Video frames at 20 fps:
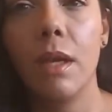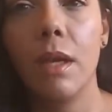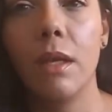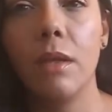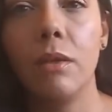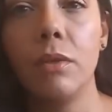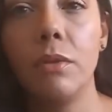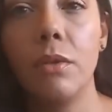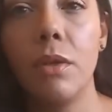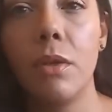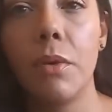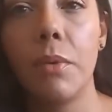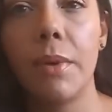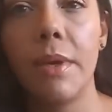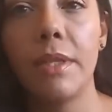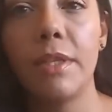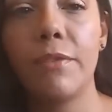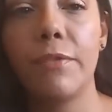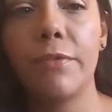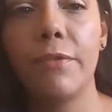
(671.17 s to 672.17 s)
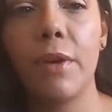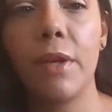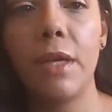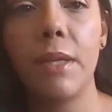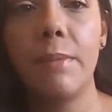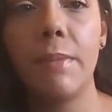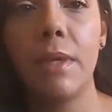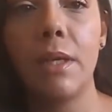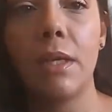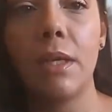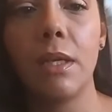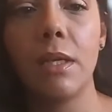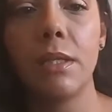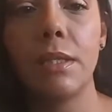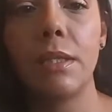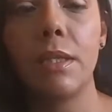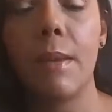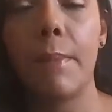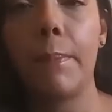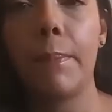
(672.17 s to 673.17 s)
I don't know. It's funny
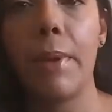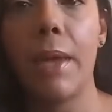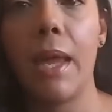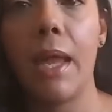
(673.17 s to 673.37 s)
because the